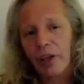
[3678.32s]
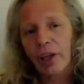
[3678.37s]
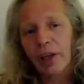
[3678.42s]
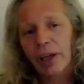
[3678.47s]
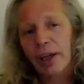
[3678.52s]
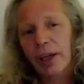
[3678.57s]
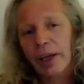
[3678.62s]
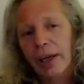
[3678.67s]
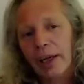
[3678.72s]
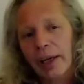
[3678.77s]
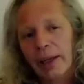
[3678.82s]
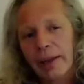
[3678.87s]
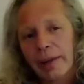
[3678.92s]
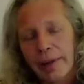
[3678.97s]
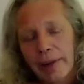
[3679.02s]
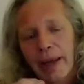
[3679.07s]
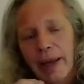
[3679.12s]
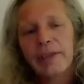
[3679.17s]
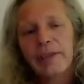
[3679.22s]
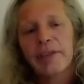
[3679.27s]
And
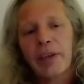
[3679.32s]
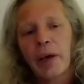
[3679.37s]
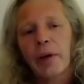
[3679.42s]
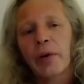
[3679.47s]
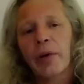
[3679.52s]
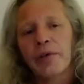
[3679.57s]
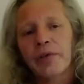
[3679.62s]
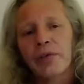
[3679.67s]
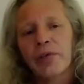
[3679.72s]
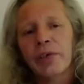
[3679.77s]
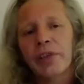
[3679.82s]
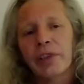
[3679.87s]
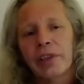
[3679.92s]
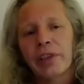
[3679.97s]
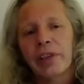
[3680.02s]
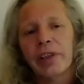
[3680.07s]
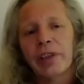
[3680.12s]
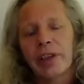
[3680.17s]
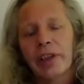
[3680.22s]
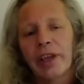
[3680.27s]
that's how I've
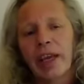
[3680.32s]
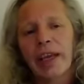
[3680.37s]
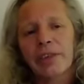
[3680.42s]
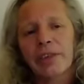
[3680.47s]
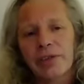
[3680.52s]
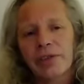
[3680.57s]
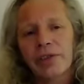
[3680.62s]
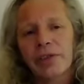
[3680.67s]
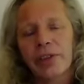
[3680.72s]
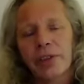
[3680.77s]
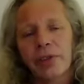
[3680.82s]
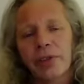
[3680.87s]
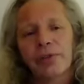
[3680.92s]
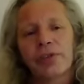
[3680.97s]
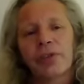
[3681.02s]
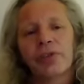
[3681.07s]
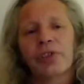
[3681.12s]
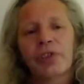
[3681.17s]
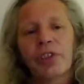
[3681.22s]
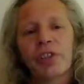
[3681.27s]
treated it, as a skill.
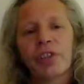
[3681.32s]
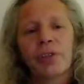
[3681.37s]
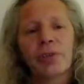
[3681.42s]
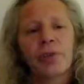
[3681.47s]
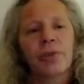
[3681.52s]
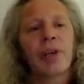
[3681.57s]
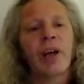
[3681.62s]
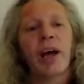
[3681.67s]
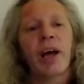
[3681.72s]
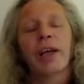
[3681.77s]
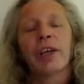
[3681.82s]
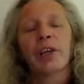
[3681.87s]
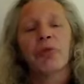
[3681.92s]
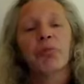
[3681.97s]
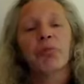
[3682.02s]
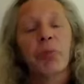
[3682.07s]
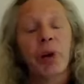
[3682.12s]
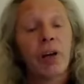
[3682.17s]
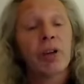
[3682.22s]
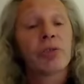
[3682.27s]
It's a skill that I
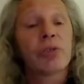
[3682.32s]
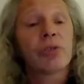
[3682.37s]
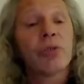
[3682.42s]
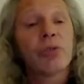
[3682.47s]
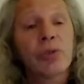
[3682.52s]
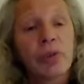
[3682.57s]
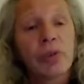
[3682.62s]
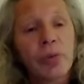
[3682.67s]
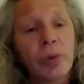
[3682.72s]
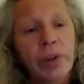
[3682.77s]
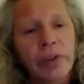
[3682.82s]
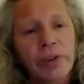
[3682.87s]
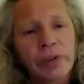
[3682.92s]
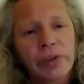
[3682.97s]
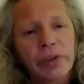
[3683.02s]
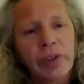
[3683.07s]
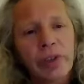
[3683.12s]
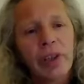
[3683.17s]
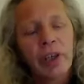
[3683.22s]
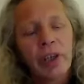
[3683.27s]
can pass on to
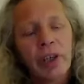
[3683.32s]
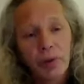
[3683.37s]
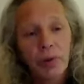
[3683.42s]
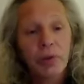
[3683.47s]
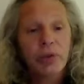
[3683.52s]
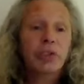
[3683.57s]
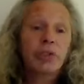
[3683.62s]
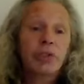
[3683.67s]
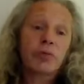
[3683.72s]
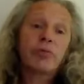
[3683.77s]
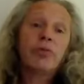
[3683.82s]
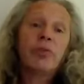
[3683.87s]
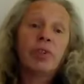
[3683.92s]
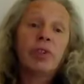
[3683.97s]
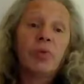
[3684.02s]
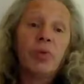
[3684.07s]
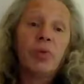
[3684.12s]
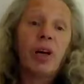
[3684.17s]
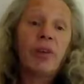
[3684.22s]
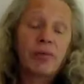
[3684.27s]
others, which is
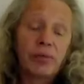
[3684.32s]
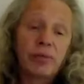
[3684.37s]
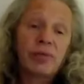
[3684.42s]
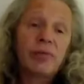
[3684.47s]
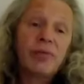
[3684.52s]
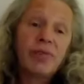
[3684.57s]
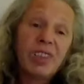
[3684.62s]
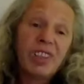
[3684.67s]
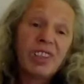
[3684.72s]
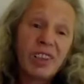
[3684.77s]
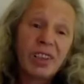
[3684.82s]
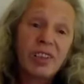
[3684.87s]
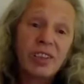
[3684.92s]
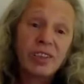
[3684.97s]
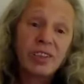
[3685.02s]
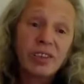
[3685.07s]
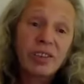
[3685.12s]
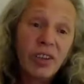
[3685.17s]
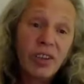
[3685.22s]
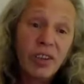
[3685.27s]
really what I've really kind of
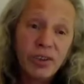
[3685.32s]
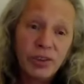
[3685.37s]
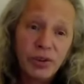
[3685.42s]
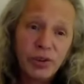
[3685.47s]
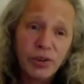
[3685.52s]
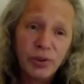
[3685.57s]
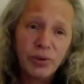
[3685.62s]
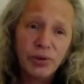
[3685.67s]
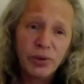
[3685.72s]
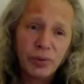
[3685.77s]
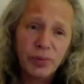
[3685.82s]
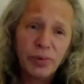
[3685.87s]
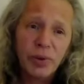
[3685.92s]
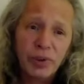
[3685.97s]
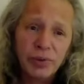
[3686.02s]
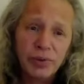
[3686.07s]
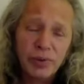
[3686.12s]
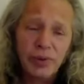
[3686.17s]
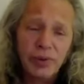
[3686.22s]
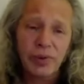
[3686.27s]
started to do, to be
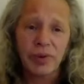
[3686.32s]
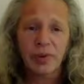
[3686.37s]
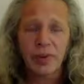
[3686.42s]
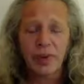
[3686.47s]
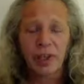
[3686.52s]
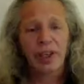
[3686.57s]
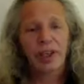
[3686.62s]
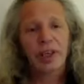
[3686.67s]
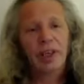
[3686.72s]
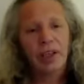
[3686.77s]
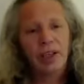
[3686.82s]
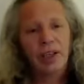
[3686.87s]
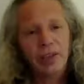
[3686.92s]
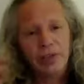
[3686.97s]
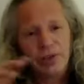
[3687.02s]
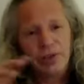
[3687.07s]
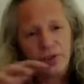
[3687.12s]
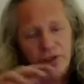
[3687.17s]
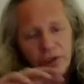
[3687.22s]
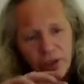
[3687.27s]
honest with you.
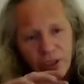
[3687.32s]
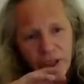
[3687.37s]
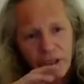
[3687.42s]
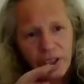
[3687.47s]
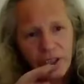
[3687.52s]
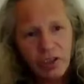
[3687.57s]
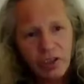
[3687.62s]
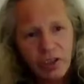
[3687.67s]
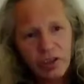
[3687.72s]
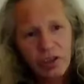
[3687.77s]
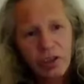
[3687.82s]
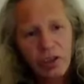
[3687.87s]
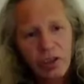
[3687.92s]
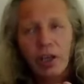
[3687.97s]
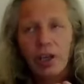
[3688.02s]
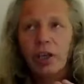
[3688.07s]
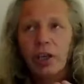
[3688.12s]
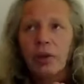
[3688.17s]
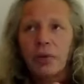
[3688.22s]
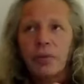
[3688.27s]
It's to teach
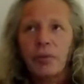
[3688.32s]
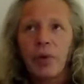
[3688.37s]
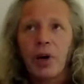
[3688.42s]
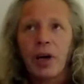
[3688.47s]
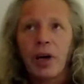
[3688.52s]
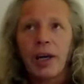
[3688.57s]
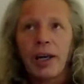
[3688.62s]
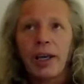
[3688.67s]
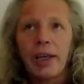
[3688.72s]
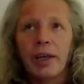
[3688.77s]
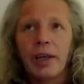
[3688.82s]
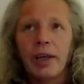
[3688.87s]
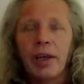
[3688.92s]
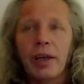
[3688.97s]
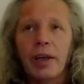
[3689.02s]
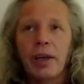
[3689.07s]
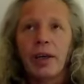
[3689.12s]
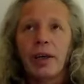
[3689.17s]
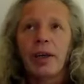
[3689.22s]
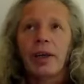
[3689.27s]
my
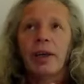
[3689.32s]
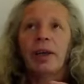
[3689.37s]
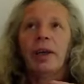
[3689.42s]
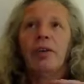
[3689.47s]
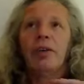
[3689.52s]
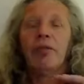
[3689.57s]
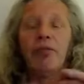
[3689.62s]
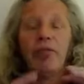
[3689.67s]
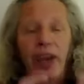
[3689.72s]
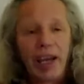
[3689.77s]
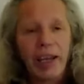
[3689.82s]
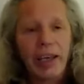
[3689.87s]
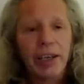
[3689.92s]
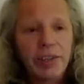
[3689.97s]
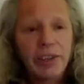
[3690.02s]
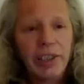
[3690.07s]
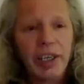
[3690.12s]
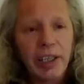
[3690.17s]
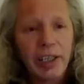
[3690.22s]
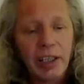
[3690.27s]

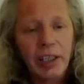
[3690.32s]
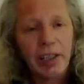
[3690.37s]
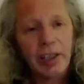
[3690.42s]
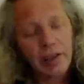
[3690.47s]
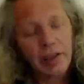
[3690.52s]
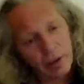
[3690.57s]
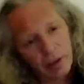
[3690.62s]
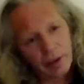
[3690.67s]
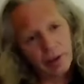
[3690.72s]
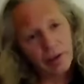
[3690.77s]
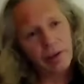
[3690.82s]
validated